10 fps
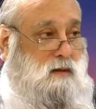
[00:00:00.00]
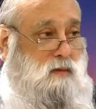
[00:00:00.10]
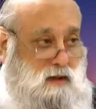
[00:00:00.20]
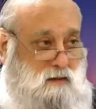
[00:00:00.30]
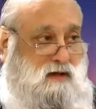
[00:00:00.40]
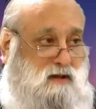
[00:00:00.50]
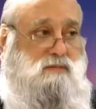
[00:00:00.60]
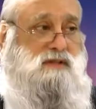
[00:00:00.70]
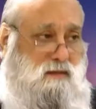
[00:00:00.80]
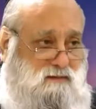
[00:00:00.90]
We're living
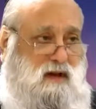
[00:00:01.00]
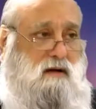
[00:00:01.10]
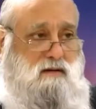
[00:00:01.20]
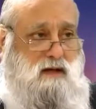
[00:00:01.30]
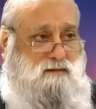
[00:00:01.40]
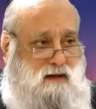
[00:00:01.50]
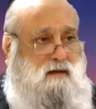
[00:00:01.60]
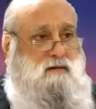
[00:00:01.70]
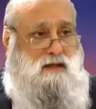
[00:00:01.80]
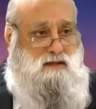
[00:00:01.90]
through some very,
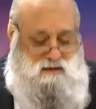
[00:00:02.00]
very